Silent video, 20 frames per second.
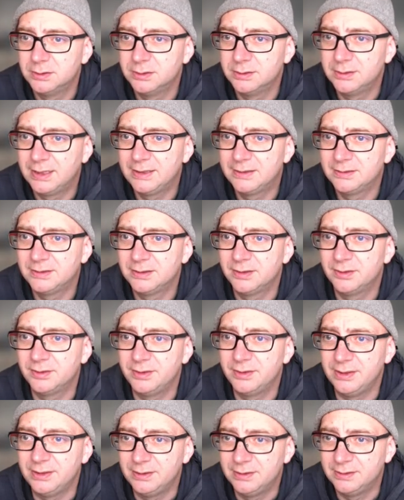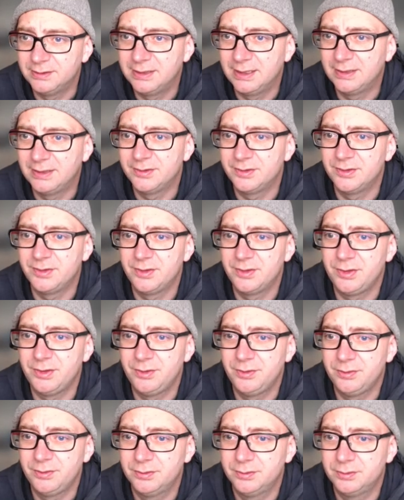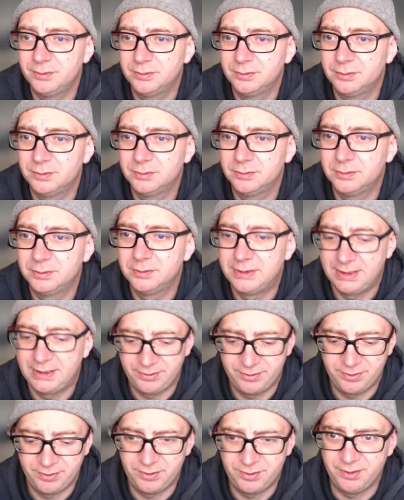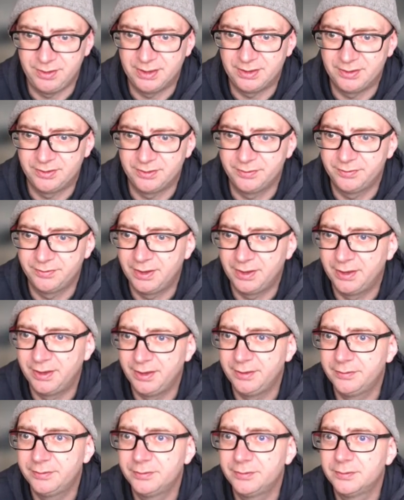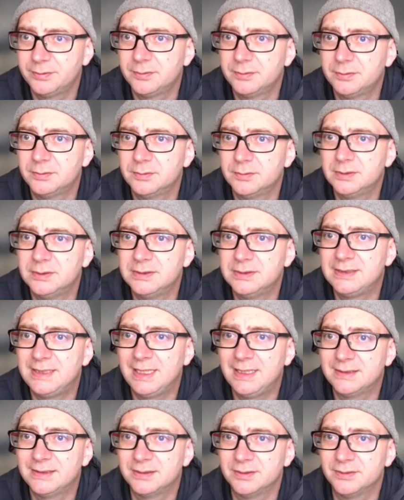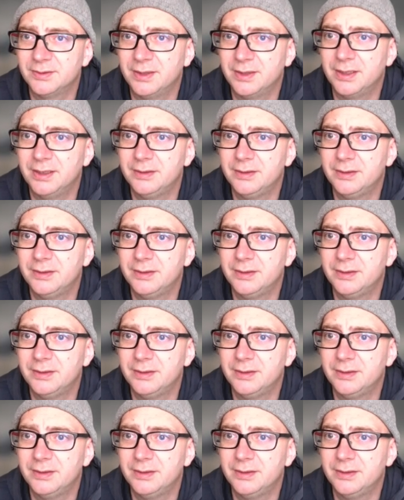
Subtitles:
That's the 3, that's the 2, that's the 2, that's the 5, that's the 5.